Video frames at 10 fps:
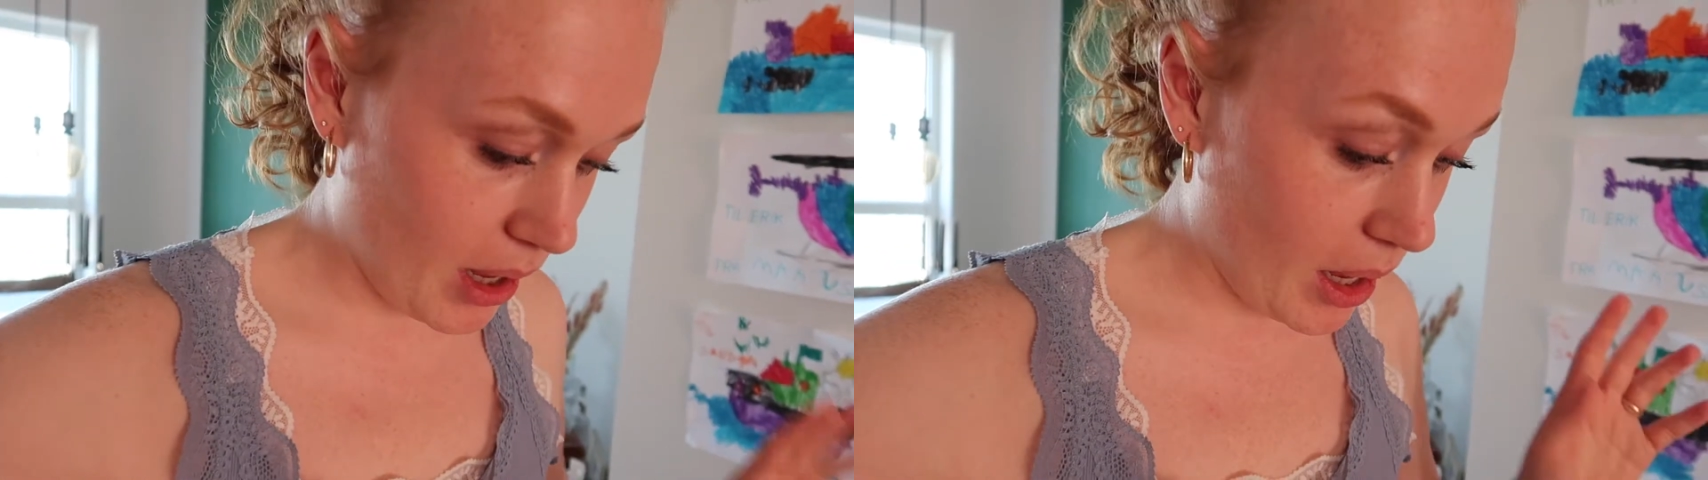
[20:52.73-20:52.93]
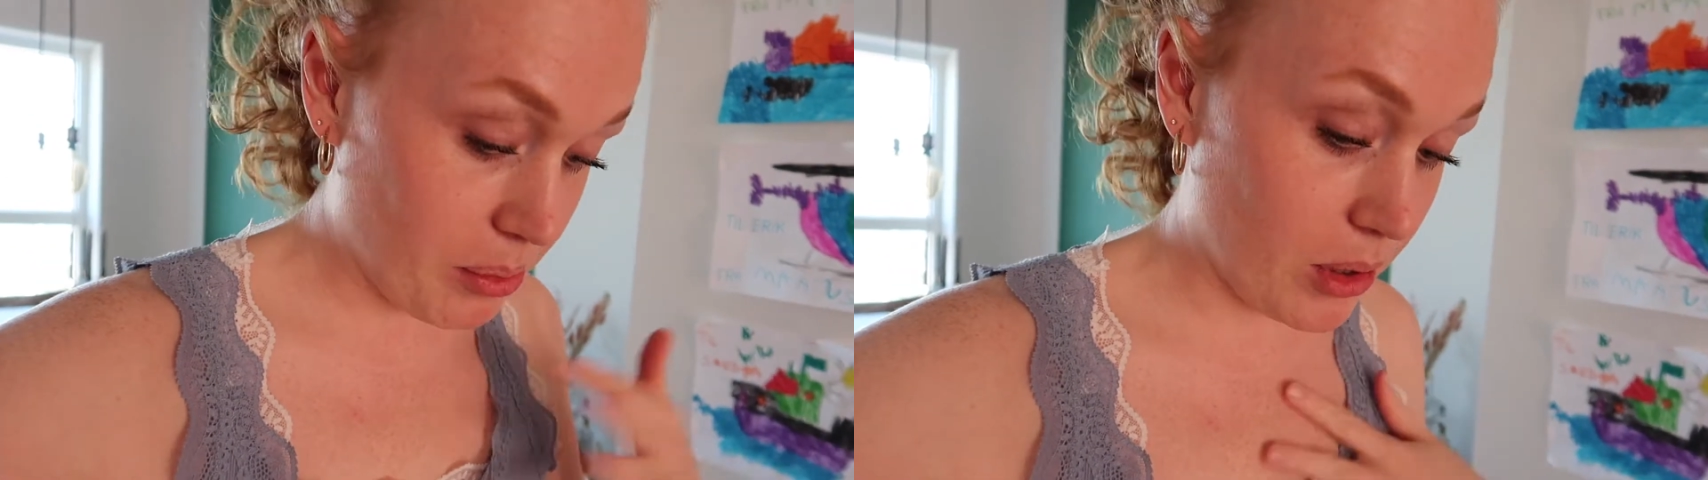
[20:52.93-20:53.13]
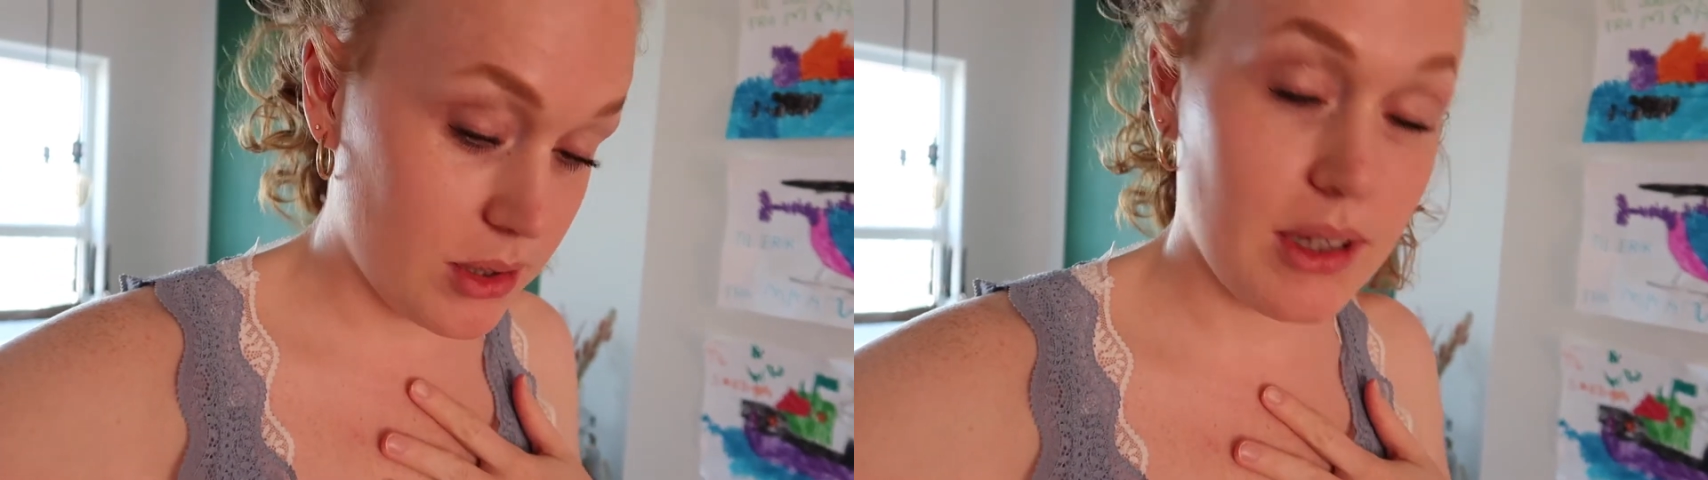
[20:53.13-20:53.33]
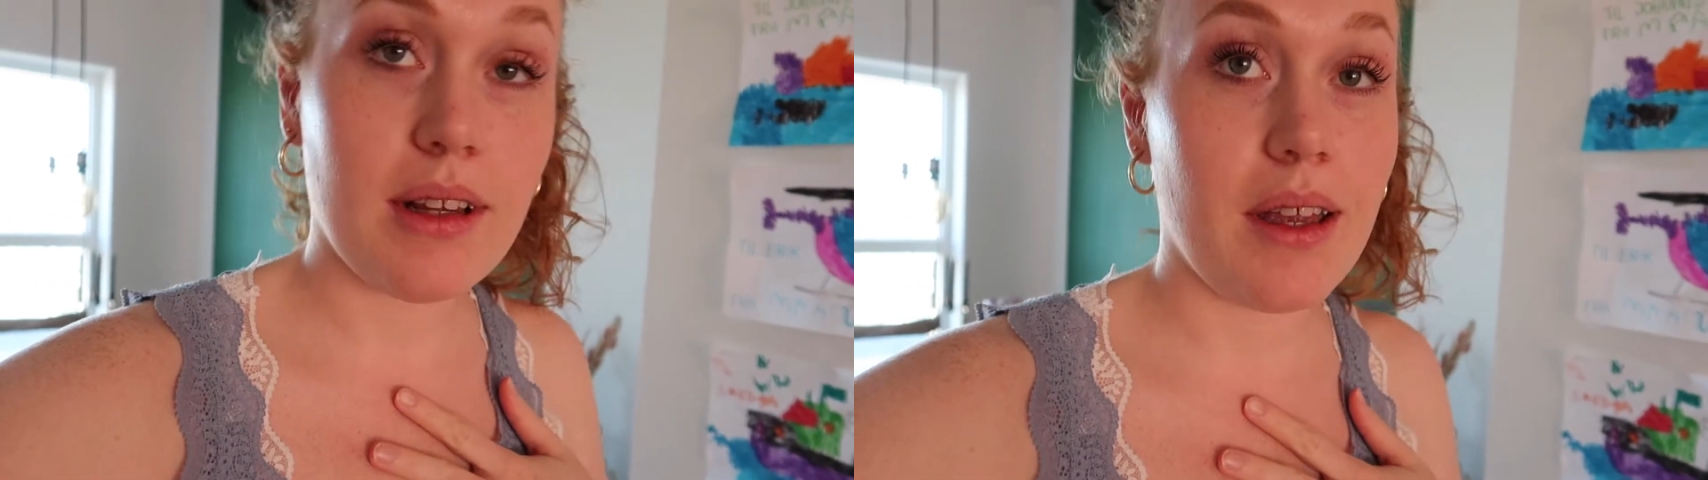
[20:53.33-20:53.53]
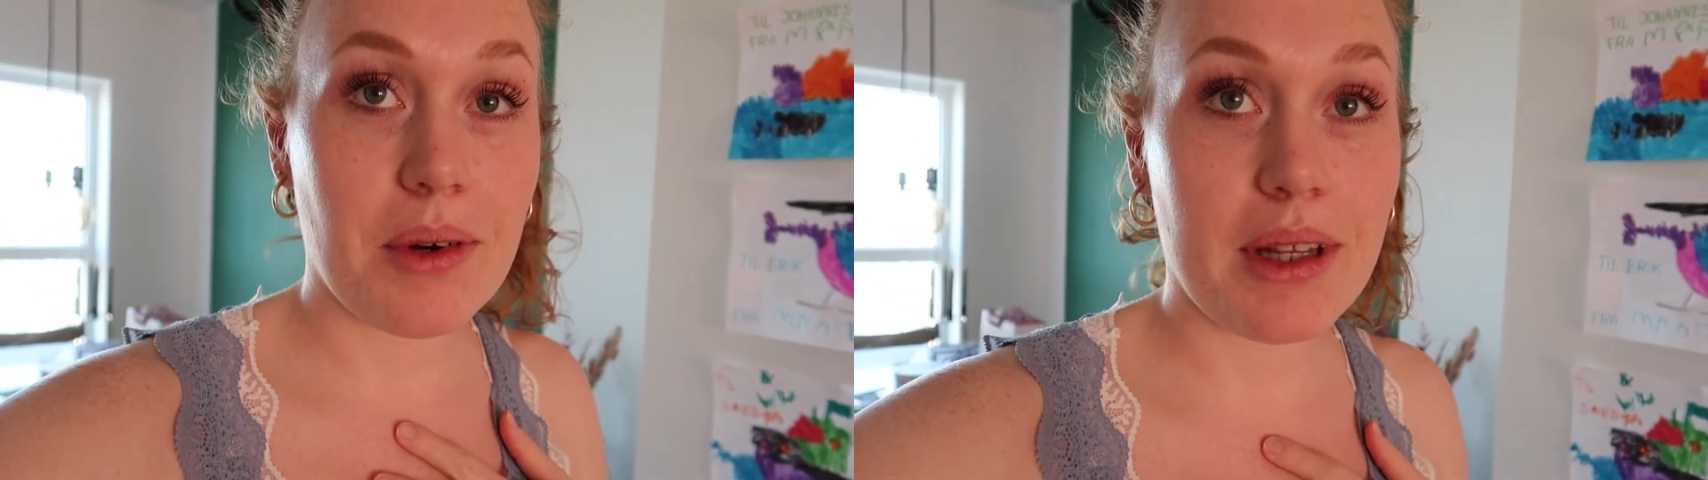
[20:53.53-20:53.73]
I
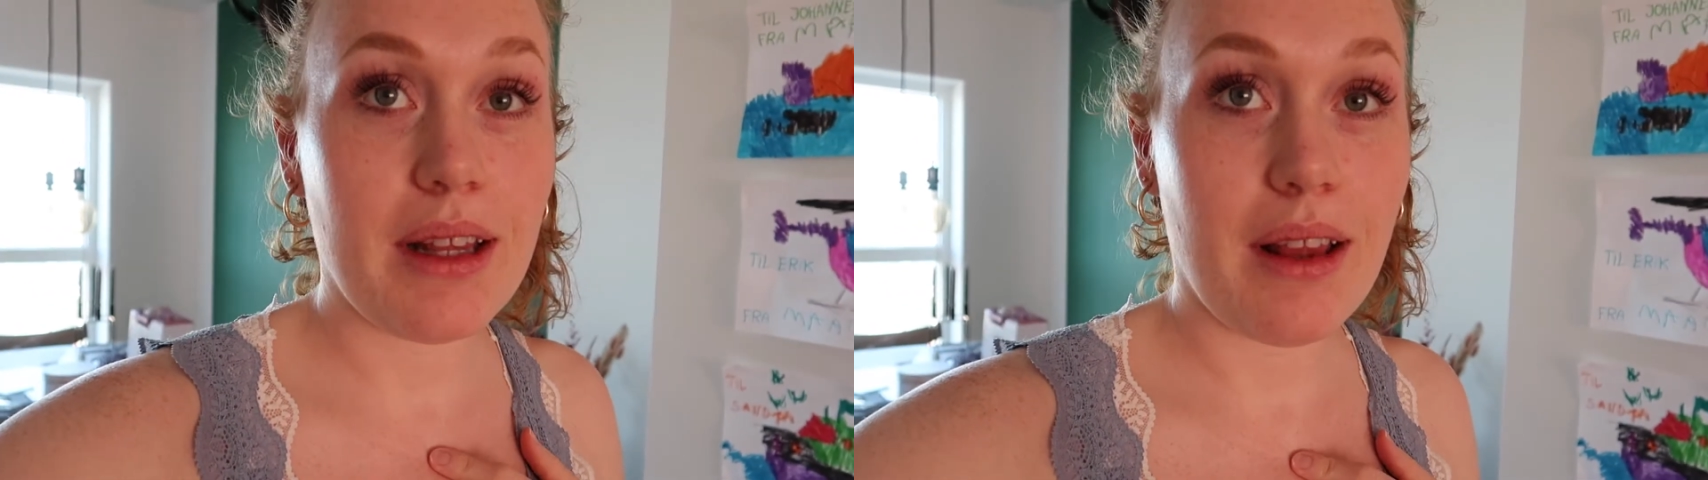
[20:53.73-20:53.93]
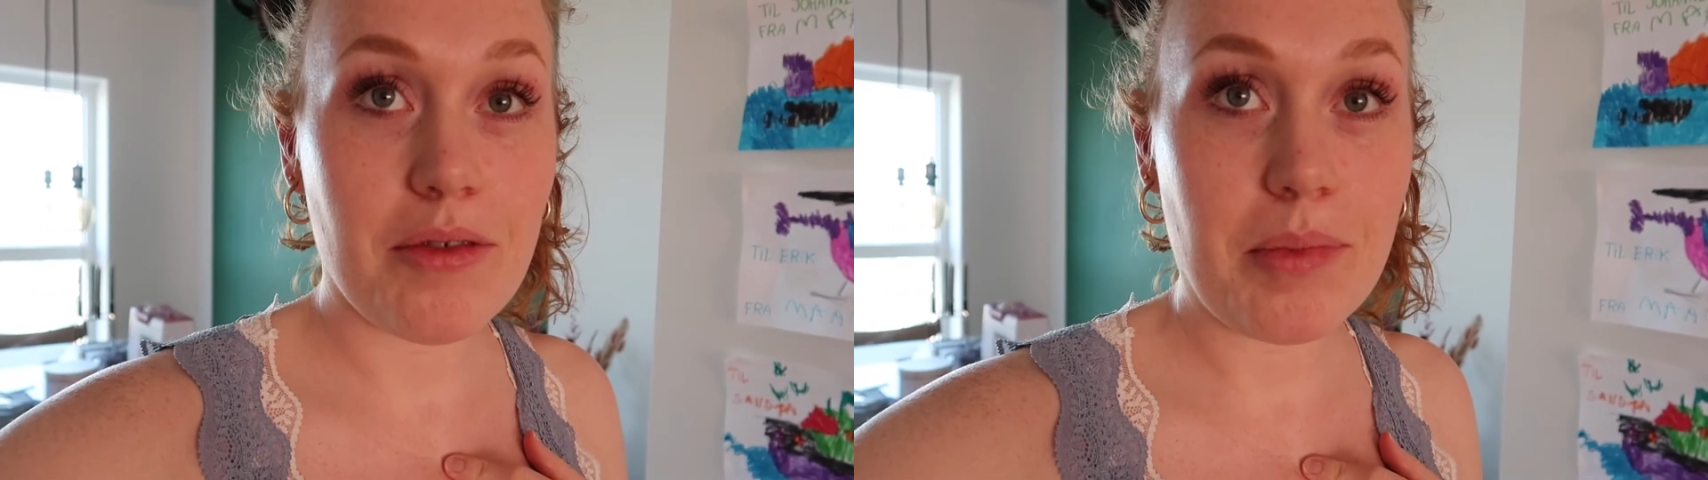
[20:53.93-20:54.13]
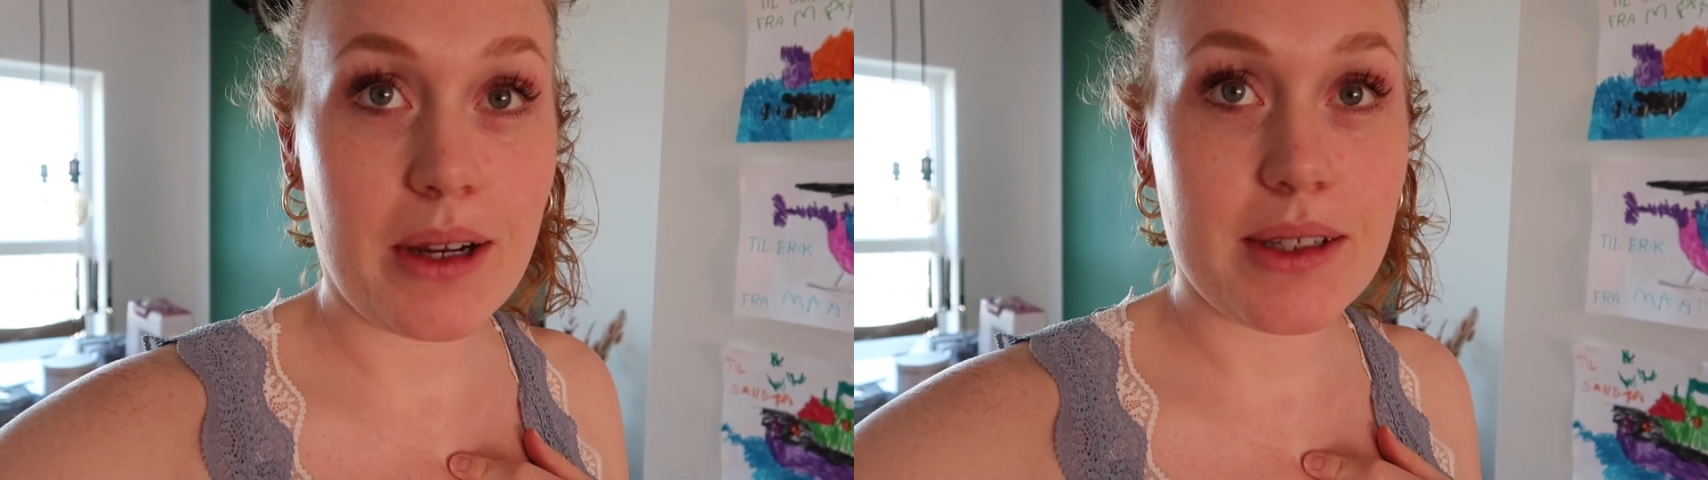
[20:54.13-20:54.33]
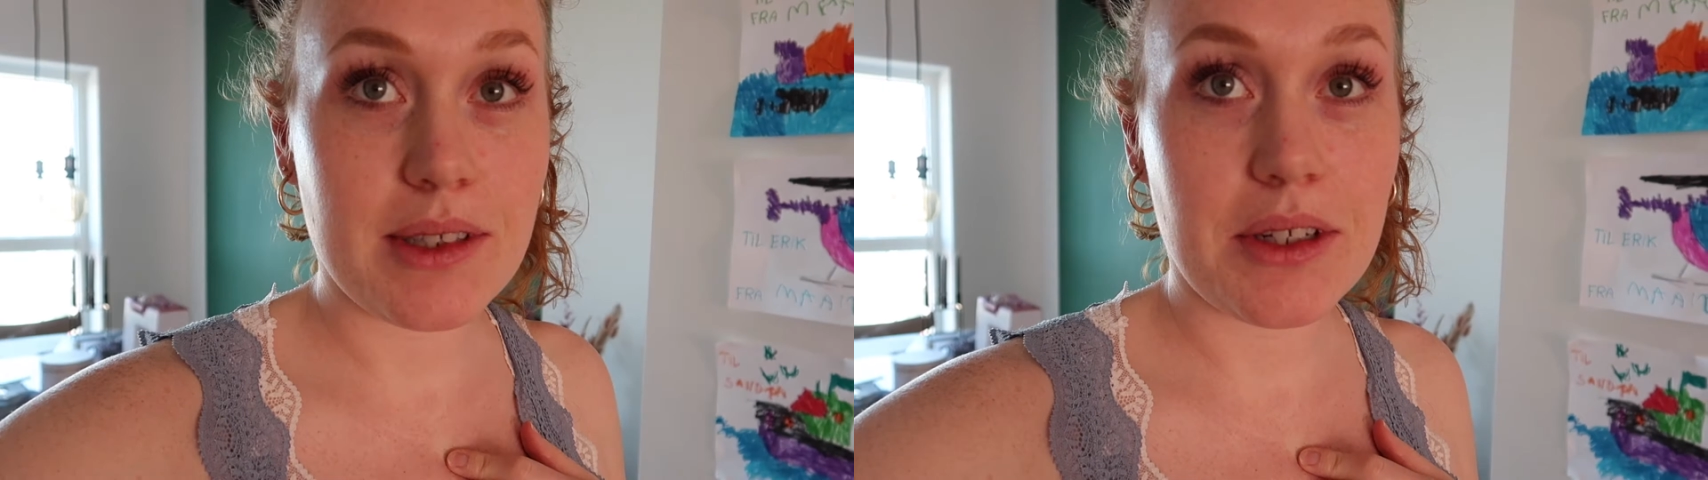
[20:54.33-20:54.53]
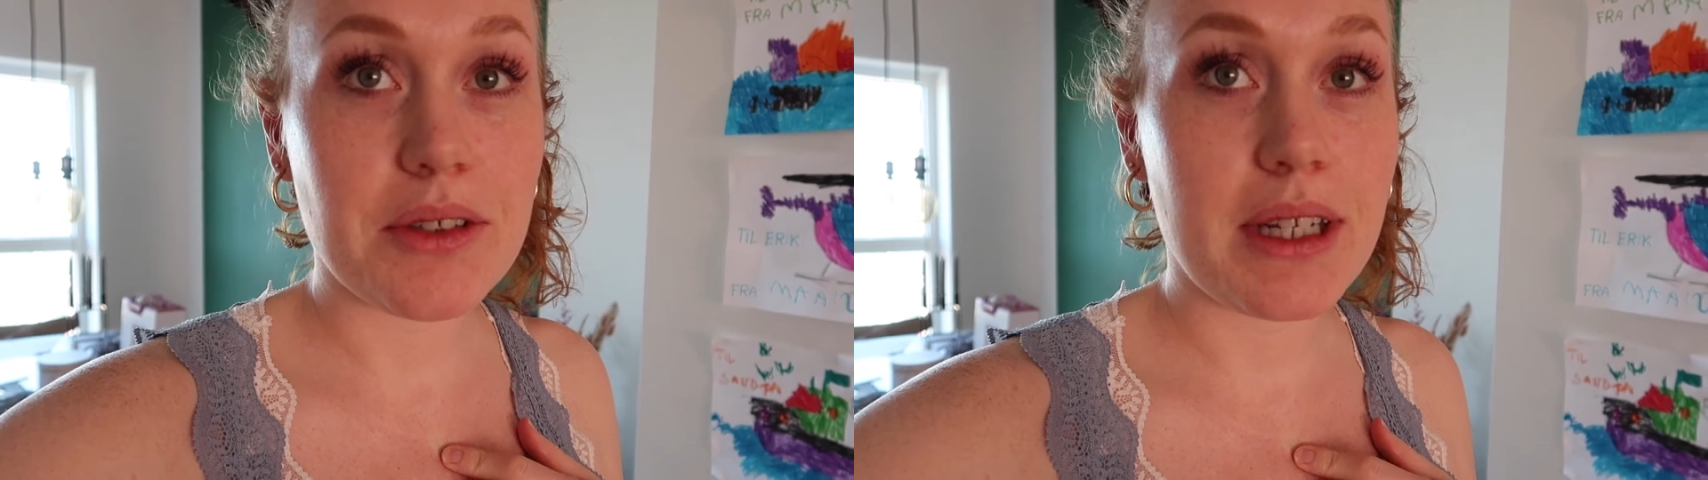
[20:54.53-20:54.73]
personally really love pockets
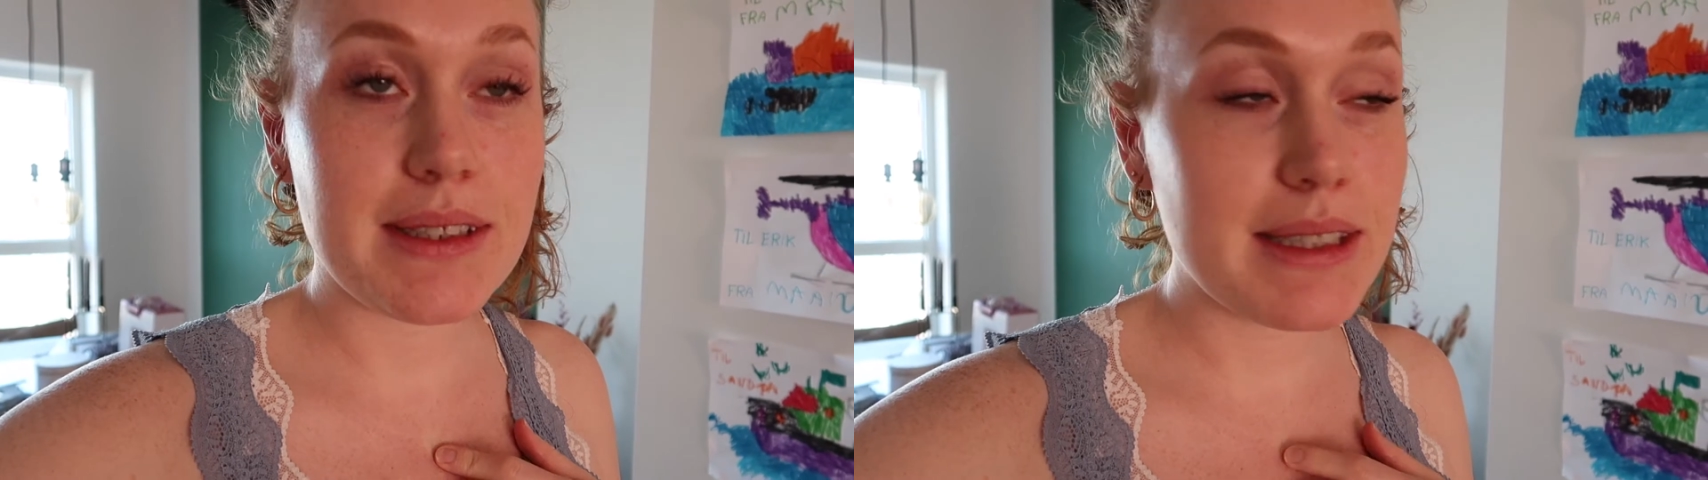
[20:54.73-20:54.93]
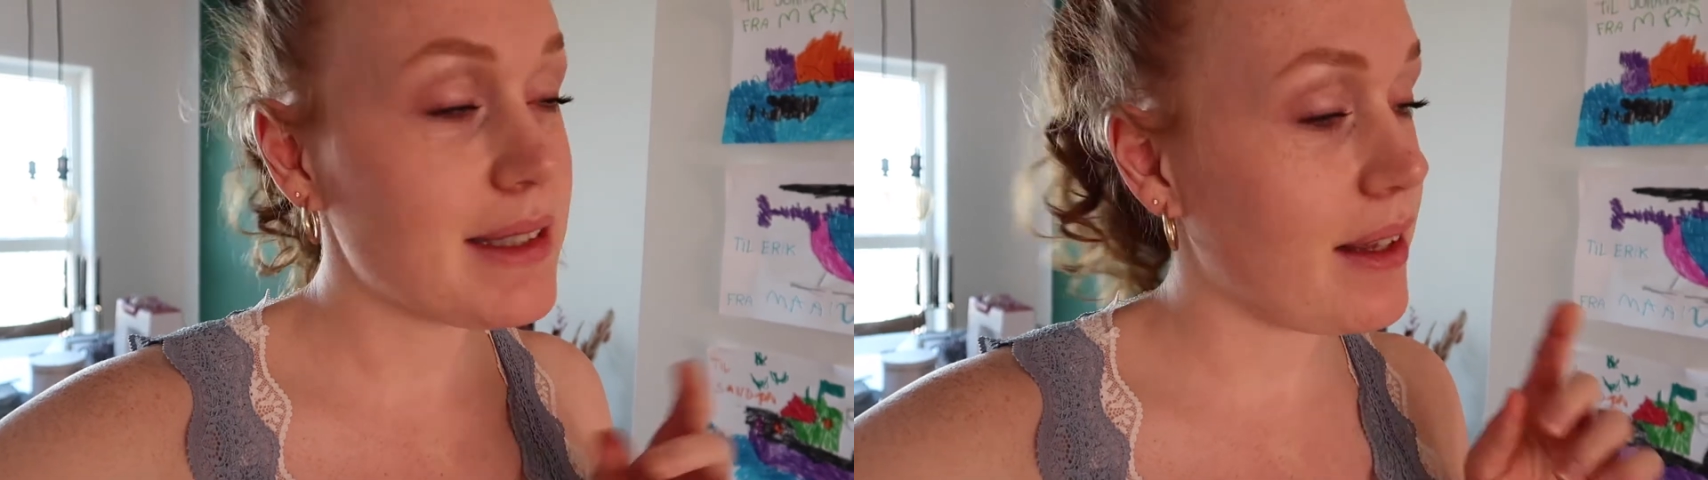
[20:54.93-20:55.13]
on dresses.